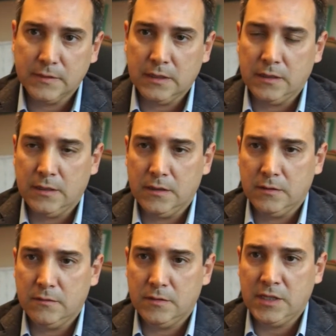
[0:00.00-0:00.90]
Uh,
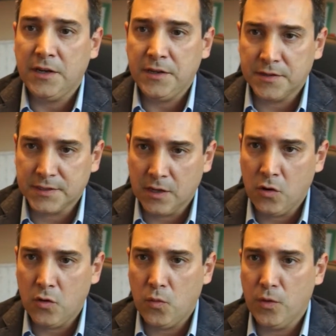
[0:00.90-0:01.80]
ten years
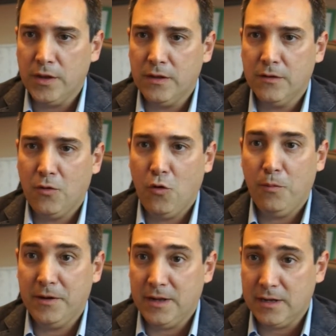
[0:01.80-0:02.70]
ago, we
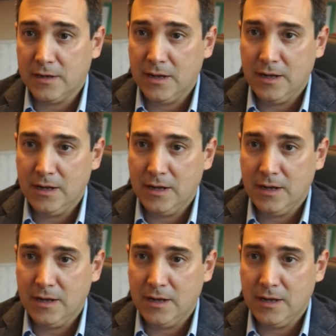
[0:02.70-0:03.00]
opened a